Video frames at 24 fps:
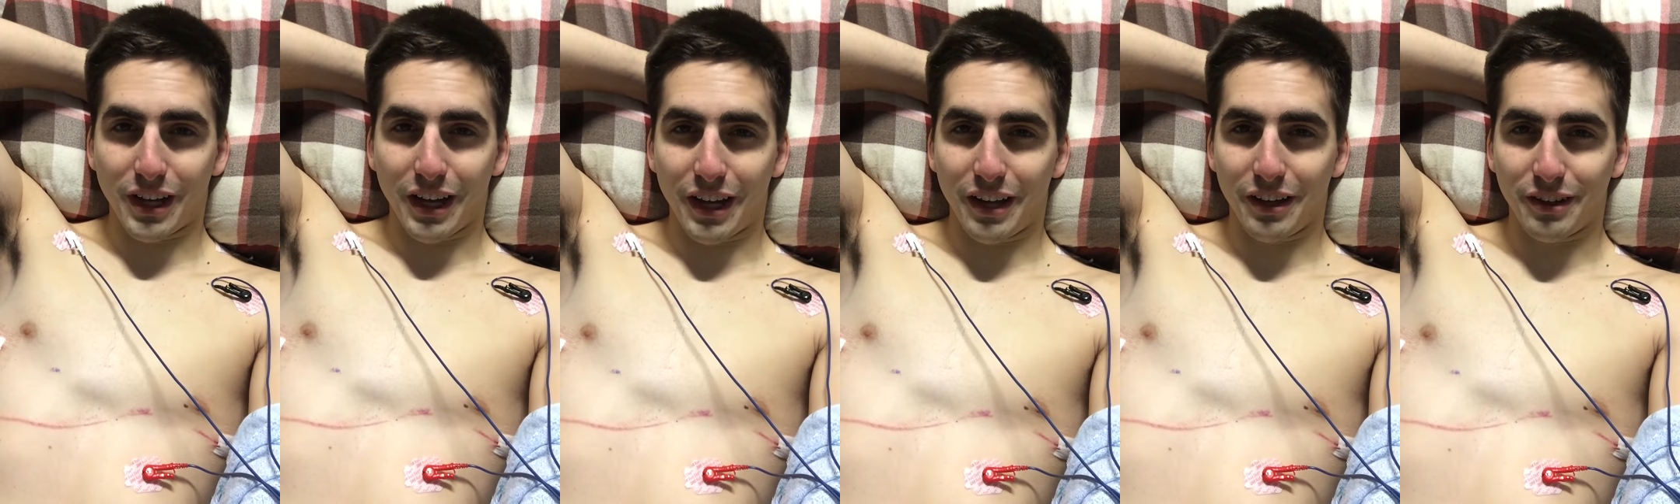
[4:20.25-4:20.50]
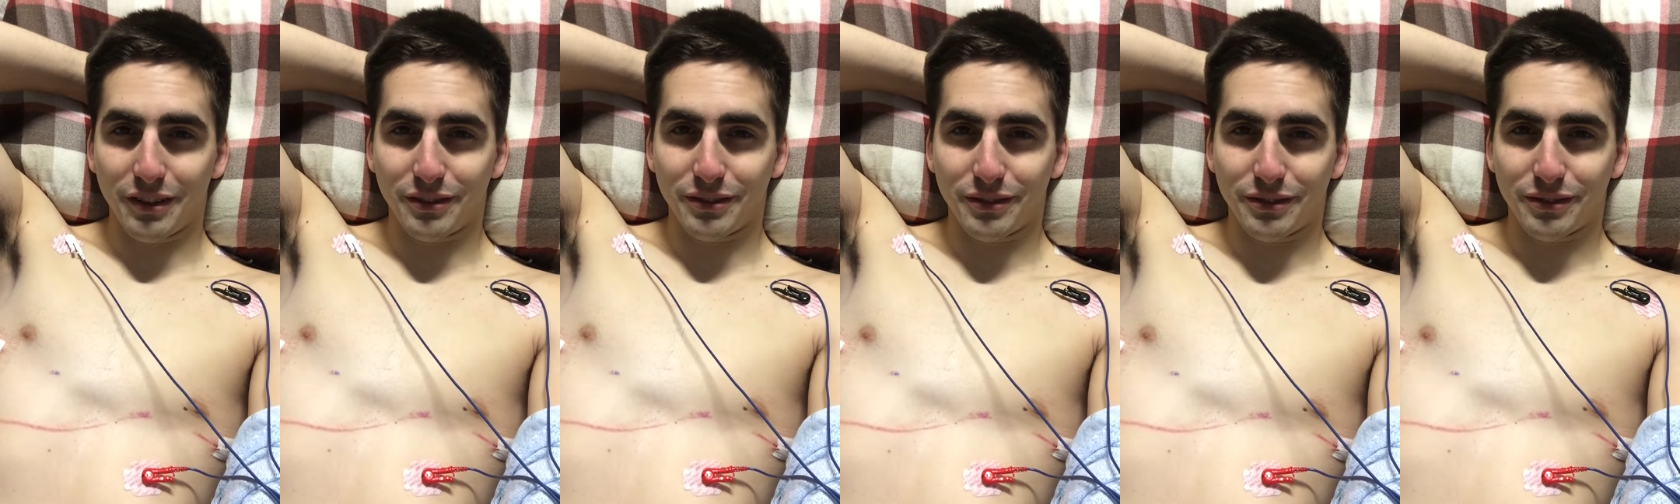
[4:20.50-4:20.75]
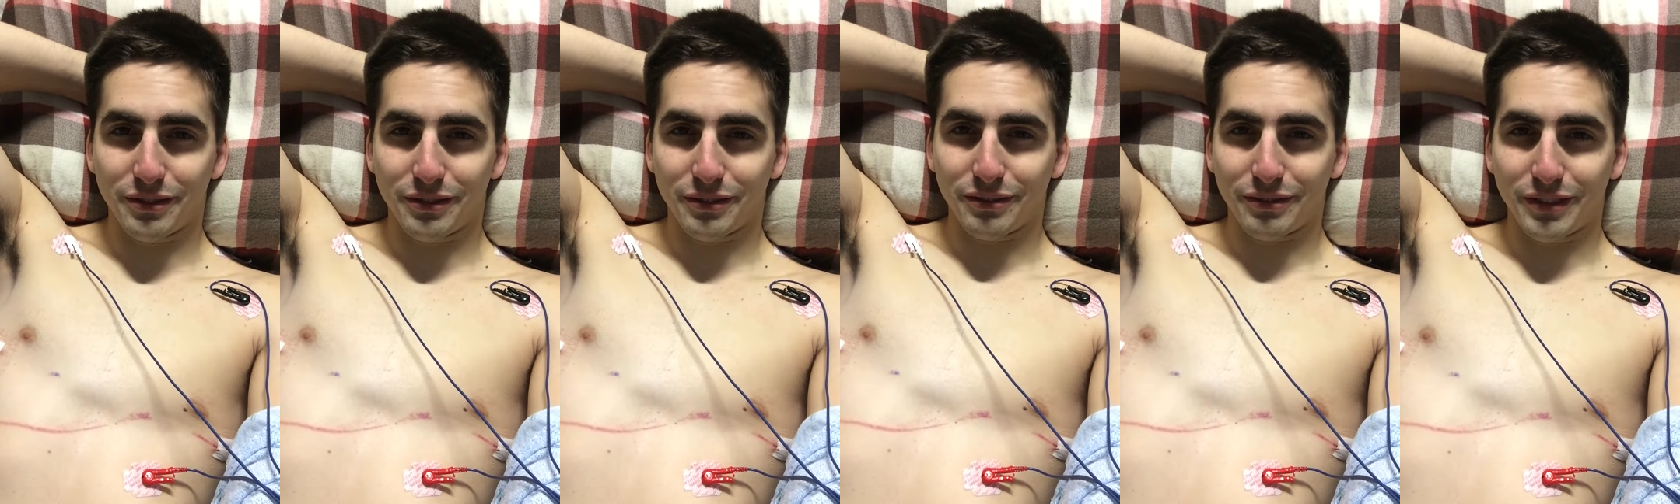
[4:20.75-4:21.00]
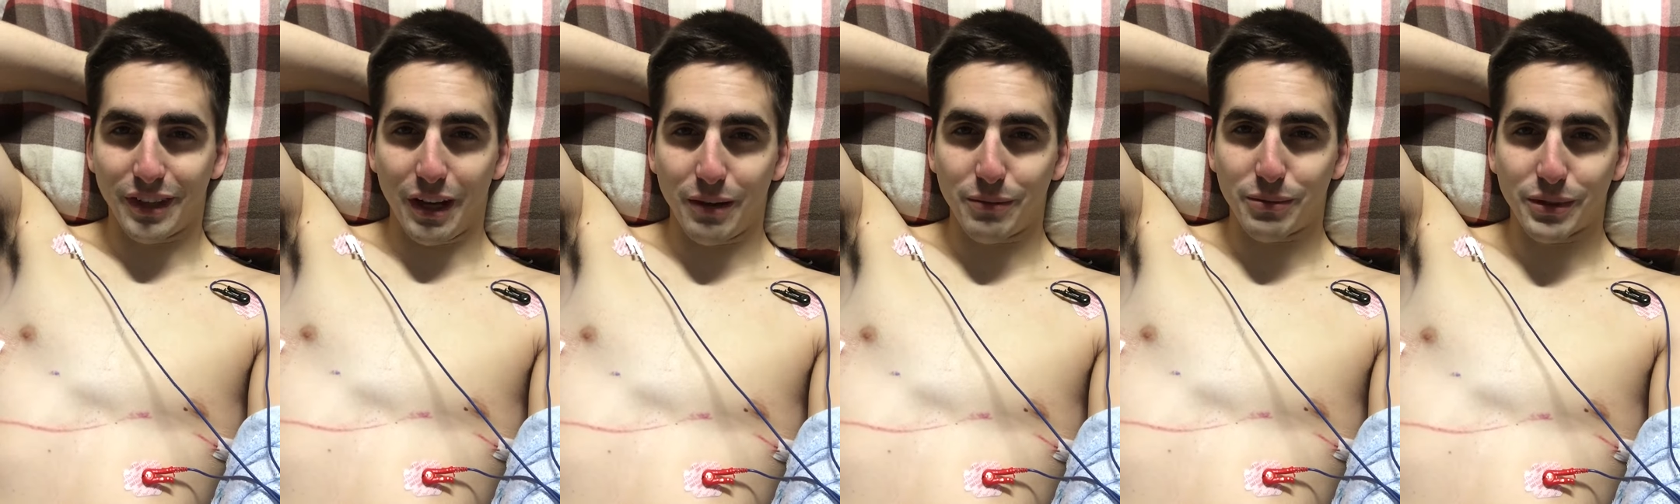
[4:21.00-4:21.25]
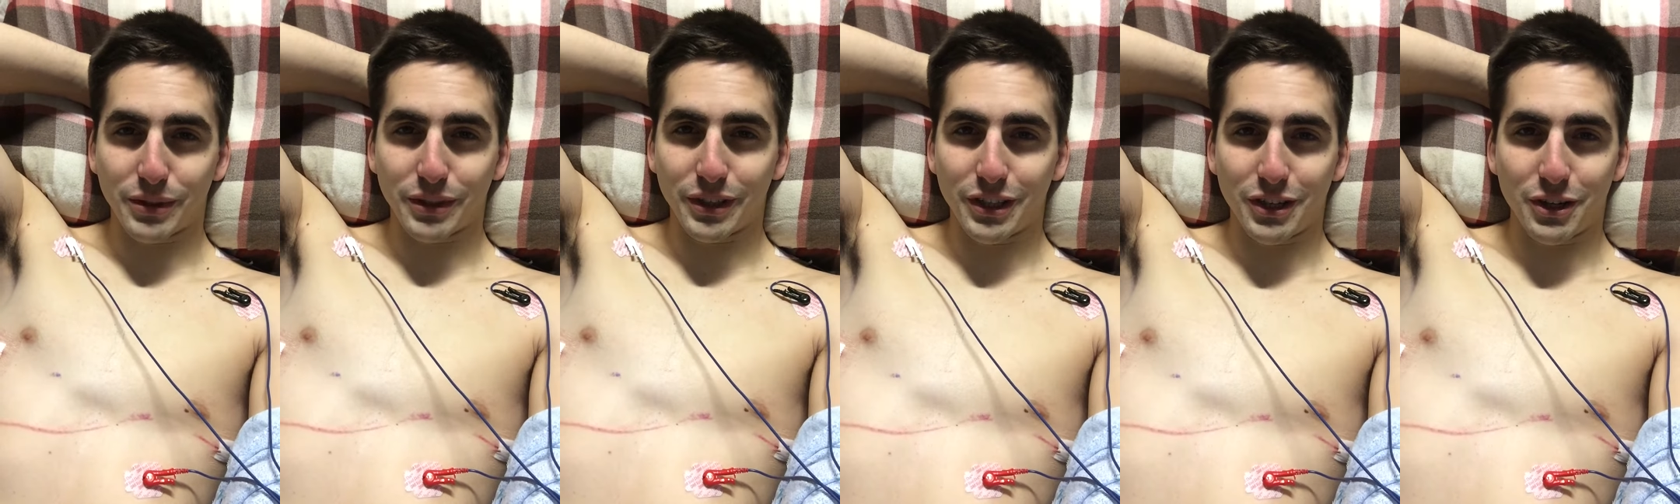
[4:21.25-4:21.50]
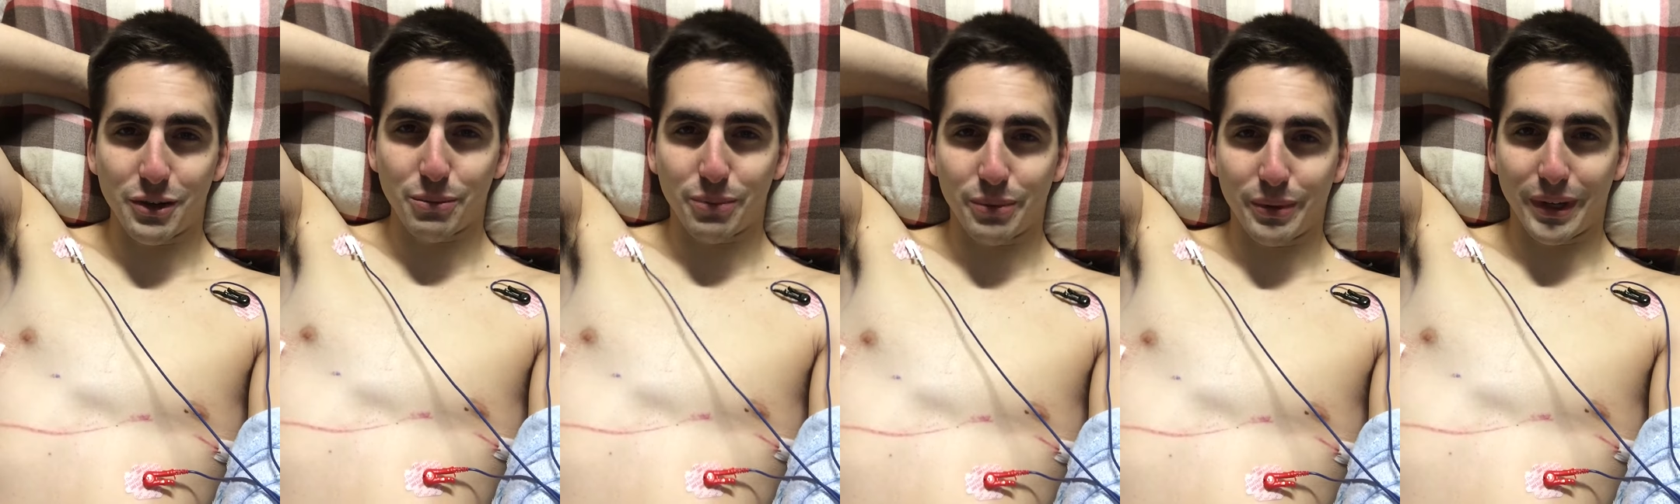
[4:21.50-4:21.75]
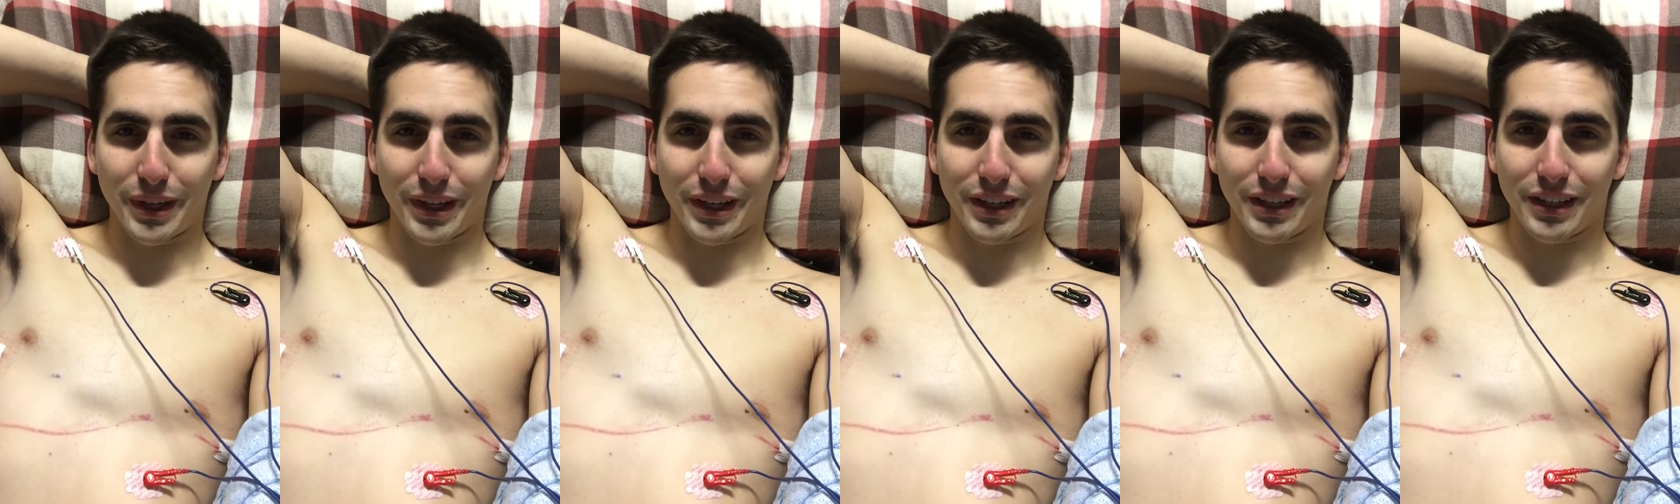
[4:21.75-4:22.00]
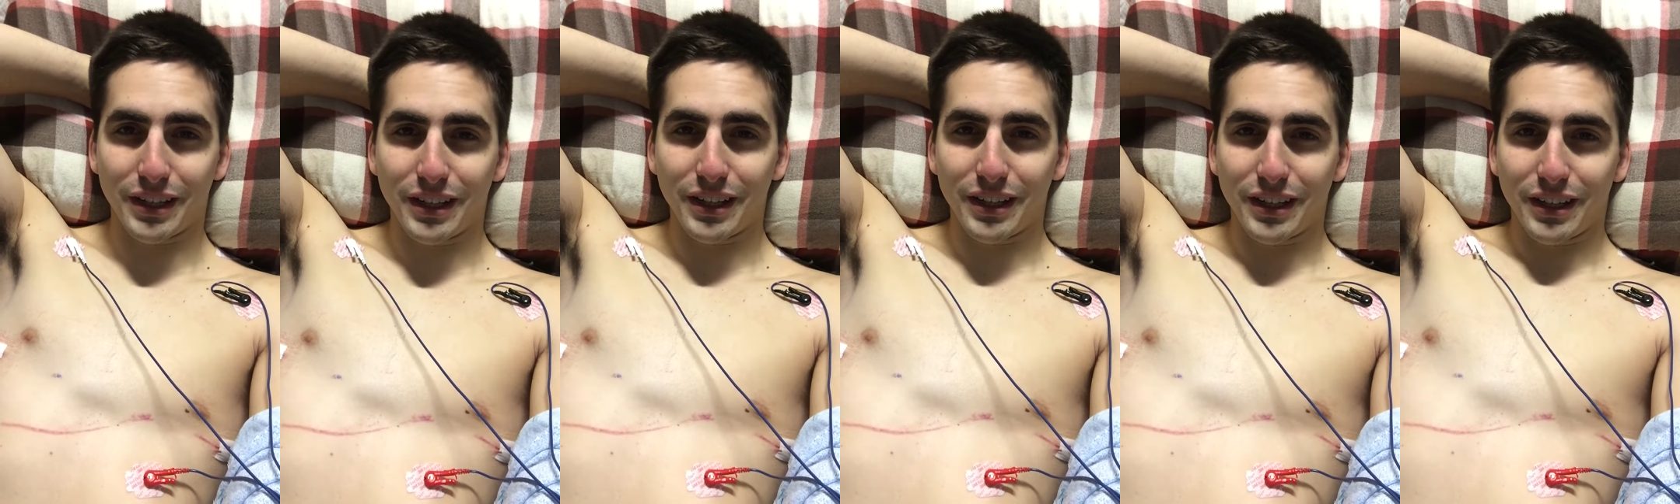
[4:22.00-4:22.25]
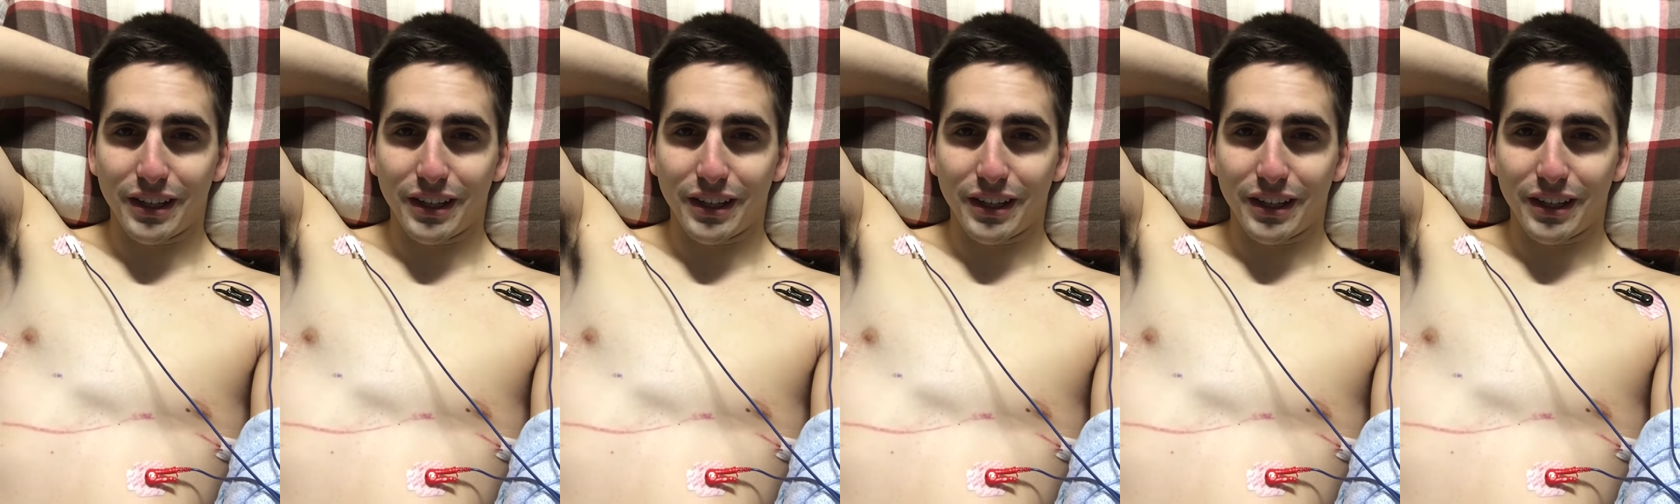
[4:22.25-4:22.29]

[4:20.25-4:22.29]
I have absolutely no pain.